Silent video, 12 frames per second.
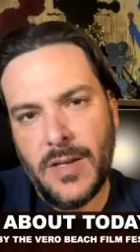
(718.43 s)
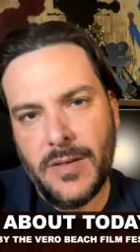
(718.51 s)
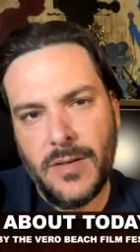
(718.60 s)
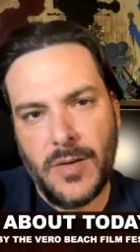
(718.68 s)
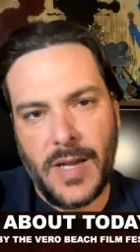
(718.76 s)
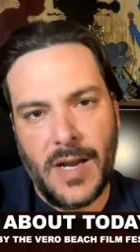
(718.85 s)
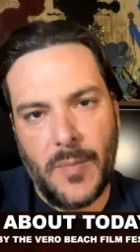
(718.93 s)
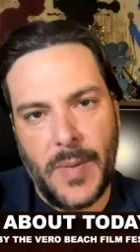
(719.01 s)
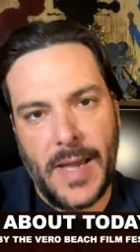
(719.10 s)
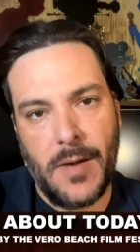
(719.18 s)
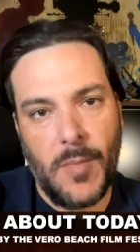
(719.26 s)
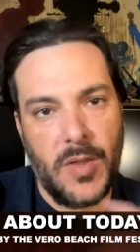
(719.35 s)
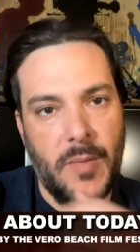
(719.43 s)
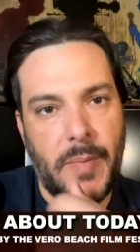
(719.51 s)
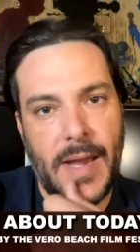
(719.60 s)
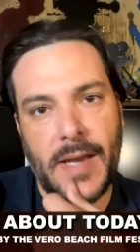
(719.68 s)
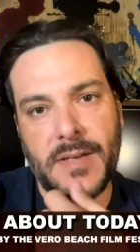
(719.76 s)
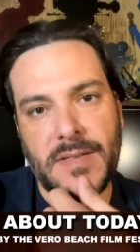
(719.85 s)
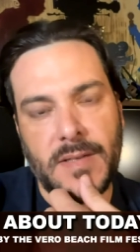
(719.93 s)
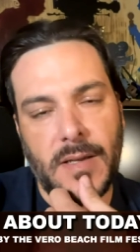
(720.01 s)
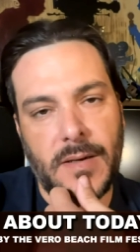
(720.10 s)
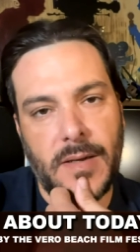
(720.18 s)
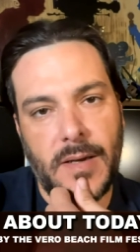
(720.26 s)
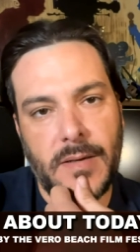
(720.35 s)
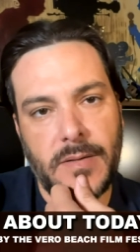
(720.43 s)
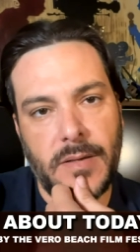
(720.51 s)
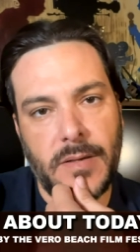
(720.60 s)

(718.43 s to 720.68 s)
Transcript: you know, kind of pat them on the back and said, hey, you